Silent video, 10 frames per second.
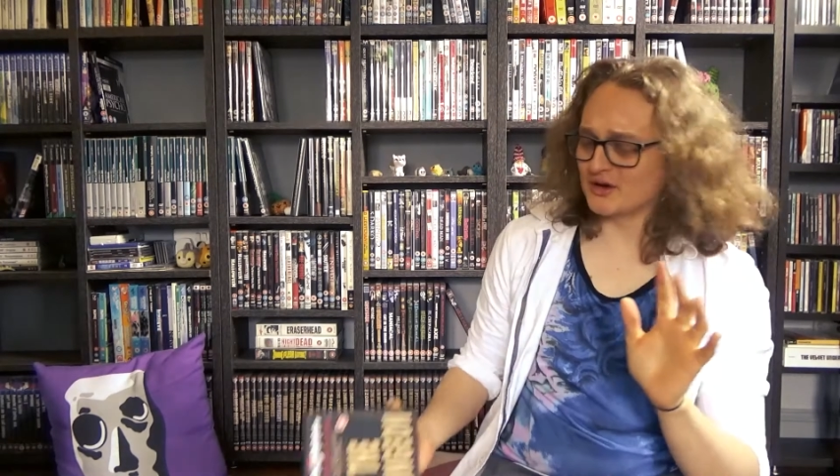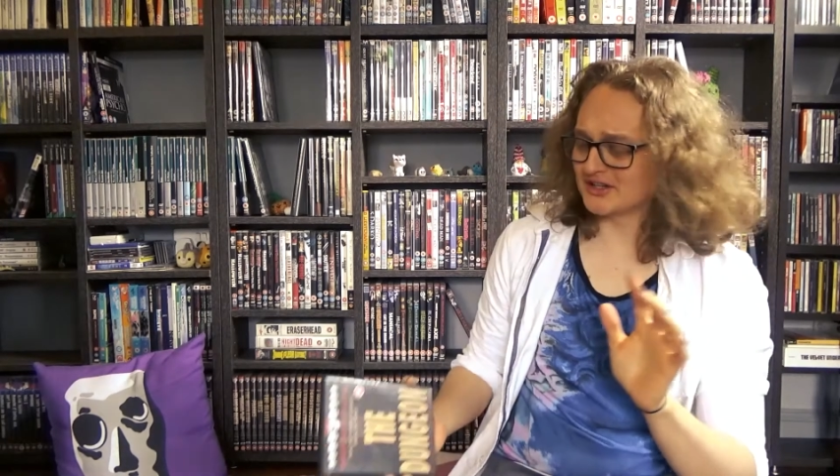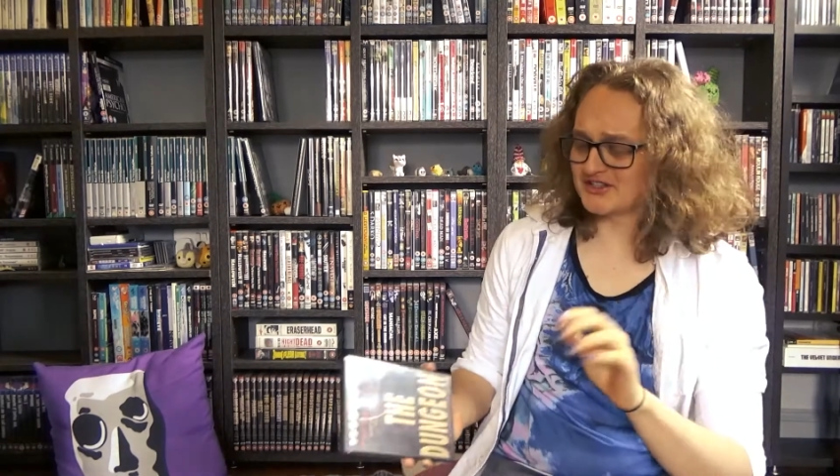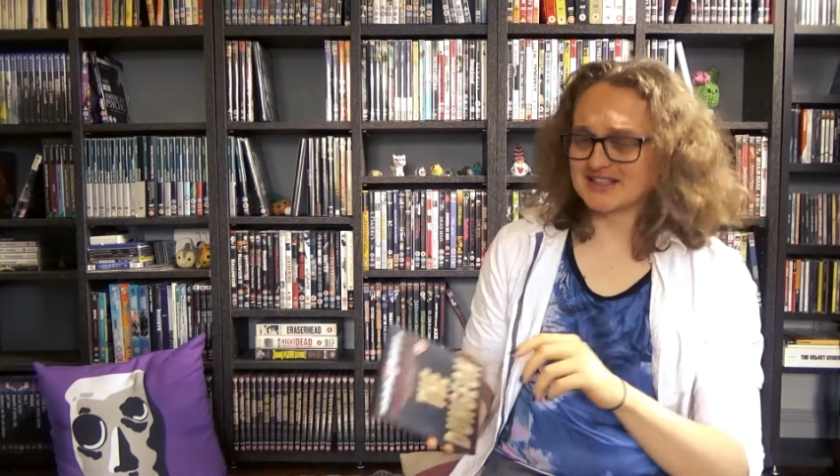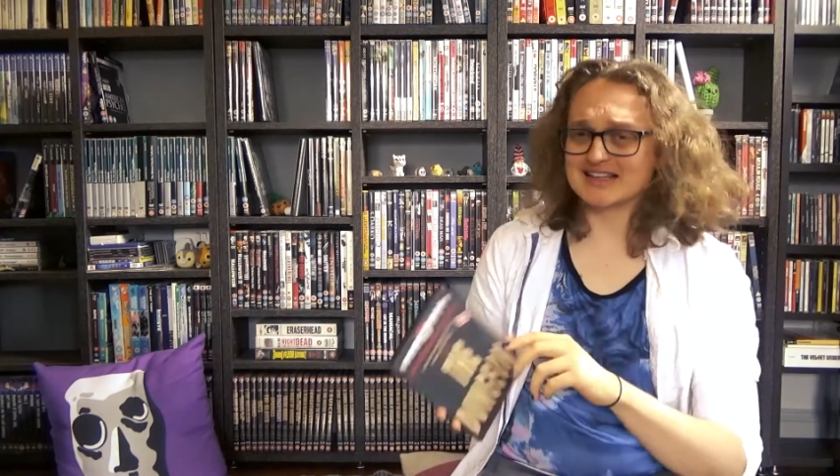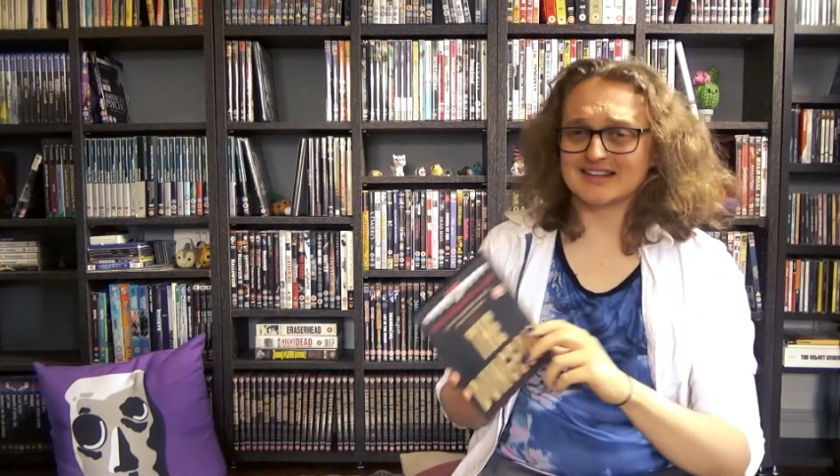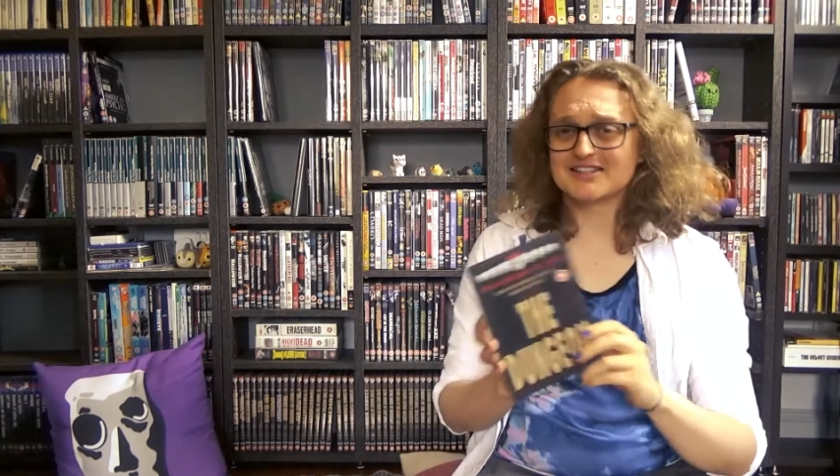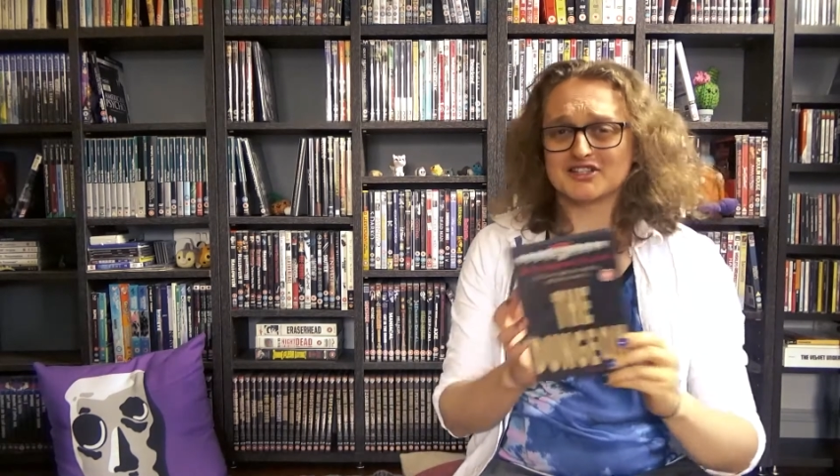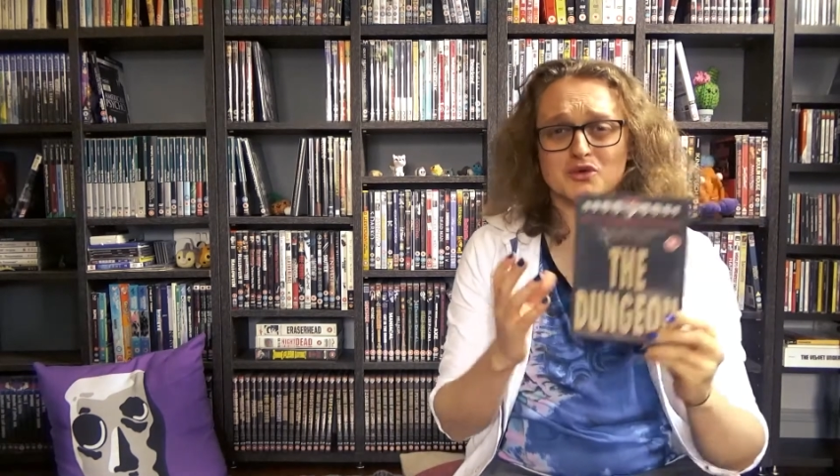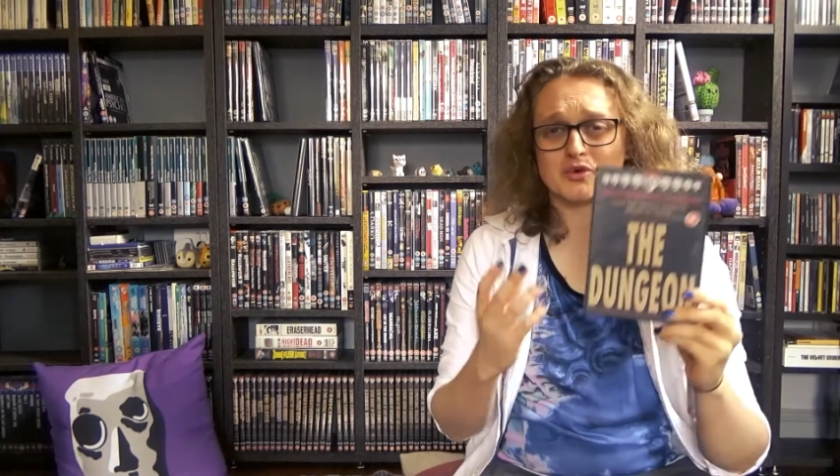want to see
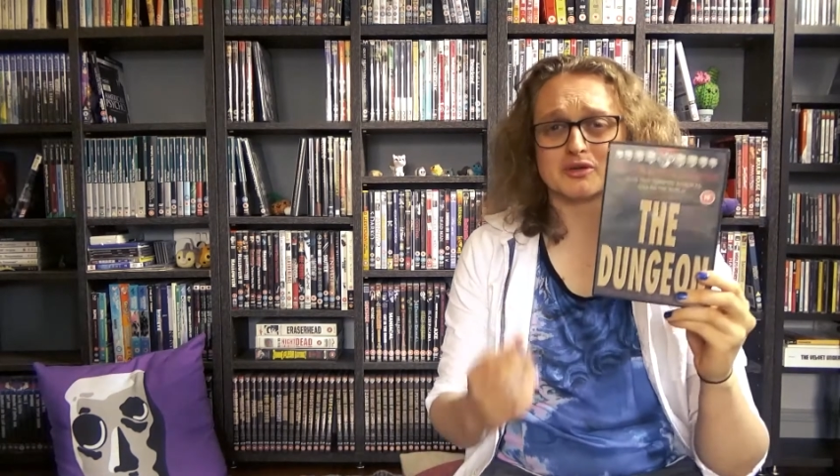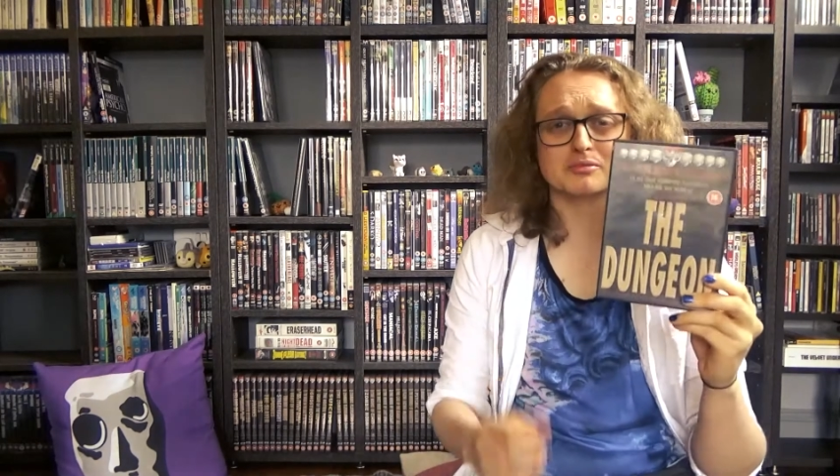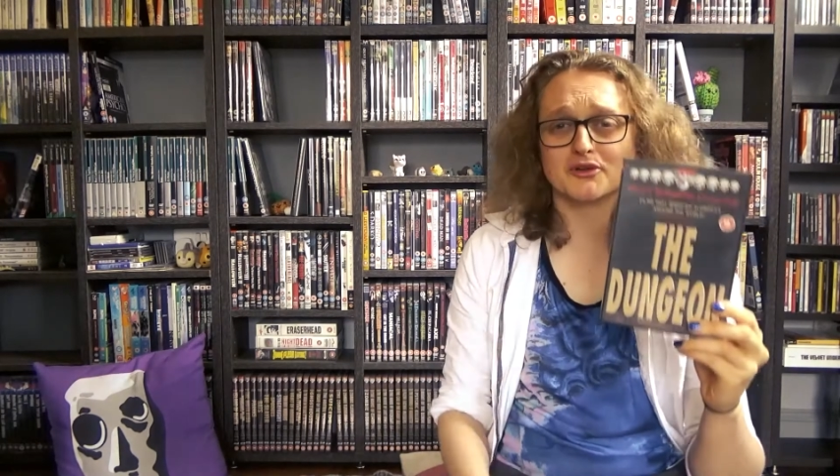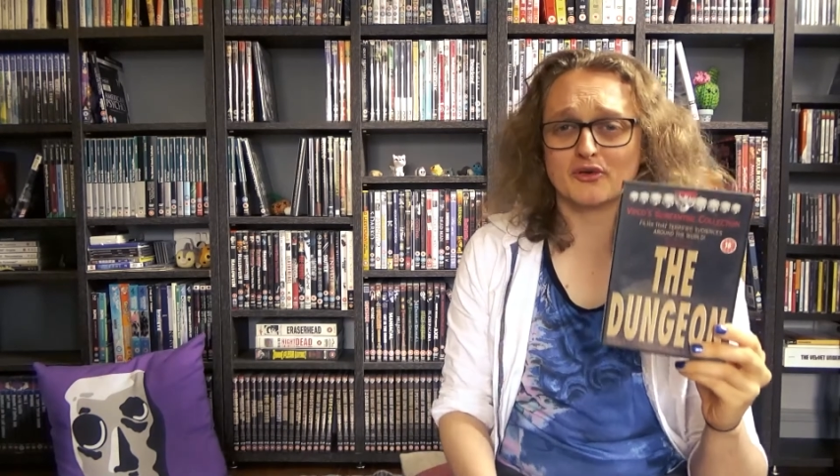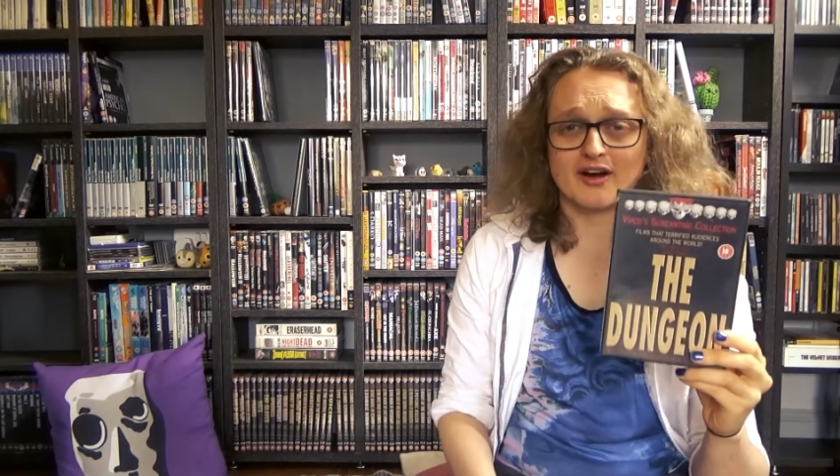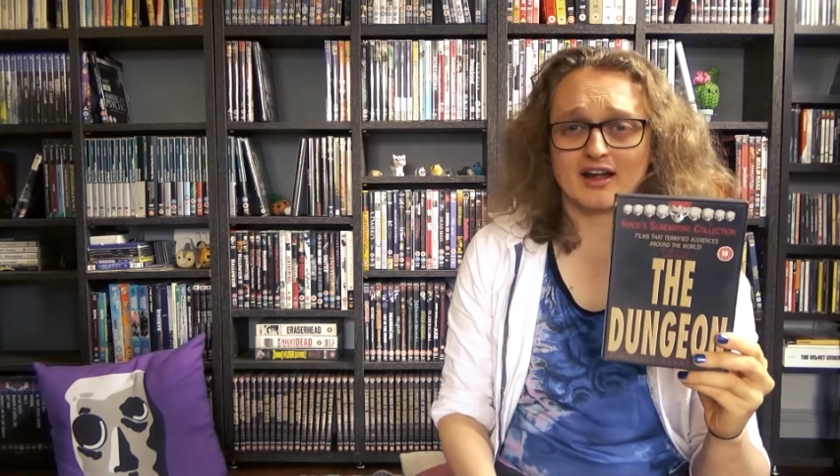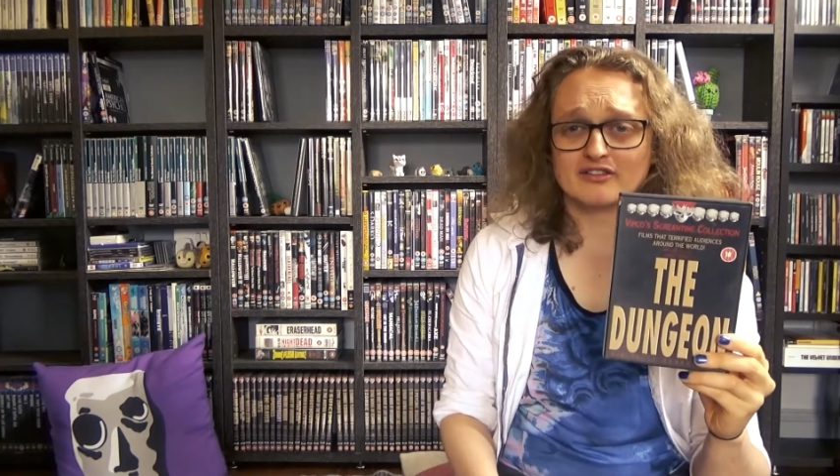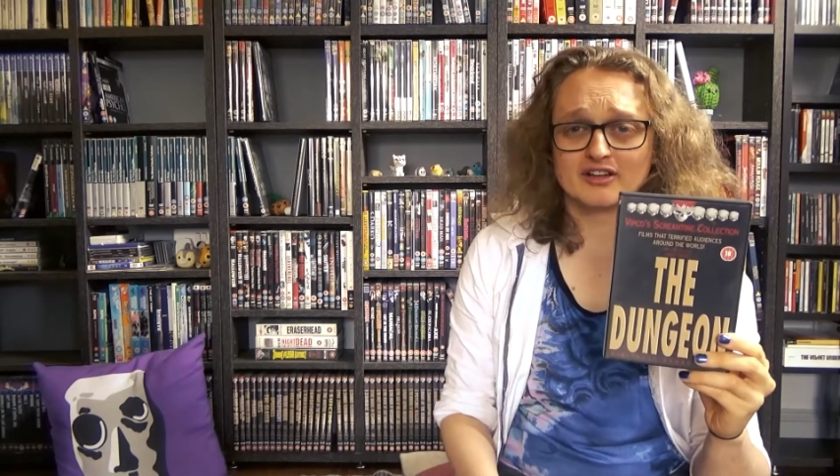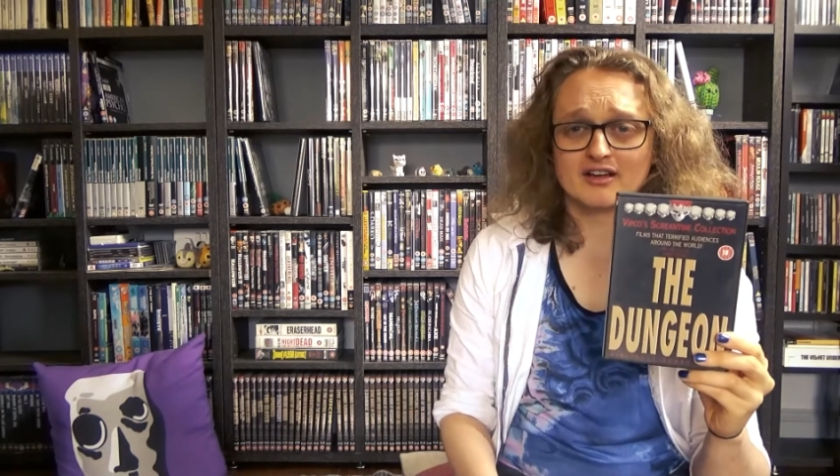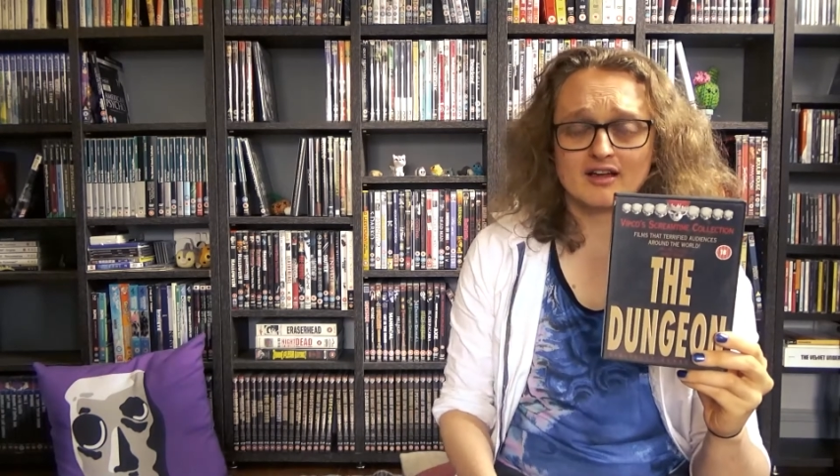this and you want a Blu-ray
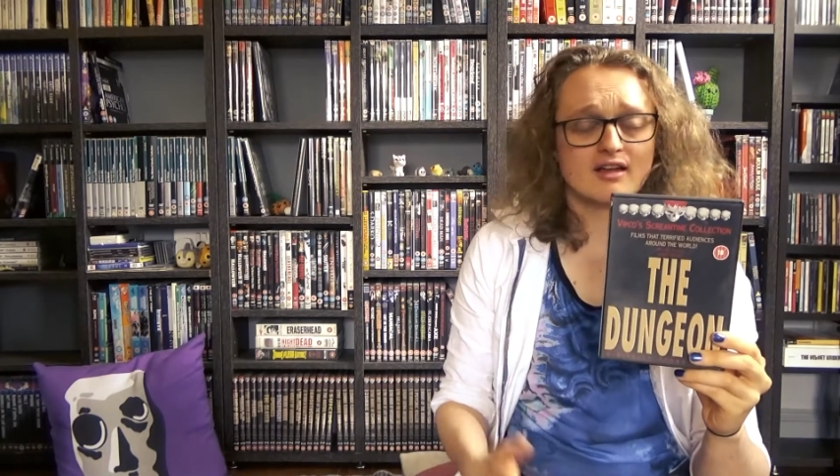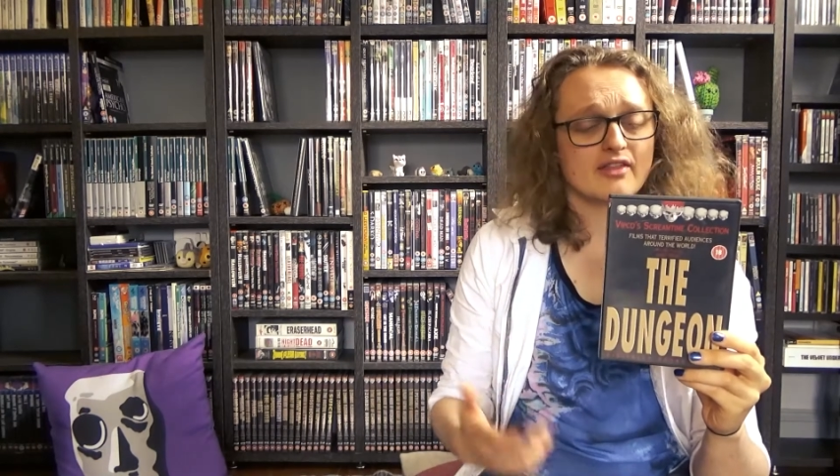of it,